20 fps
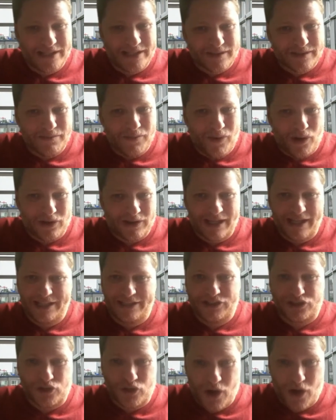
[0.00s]
risk
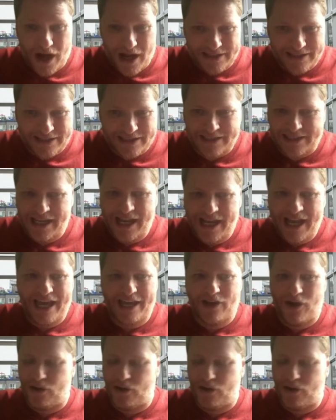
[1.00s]
modeling, trust,
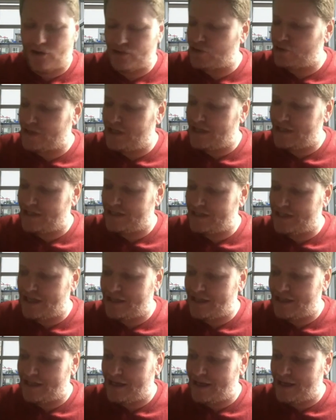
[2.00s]
and also
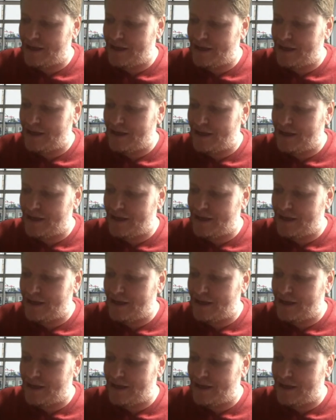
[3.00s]
the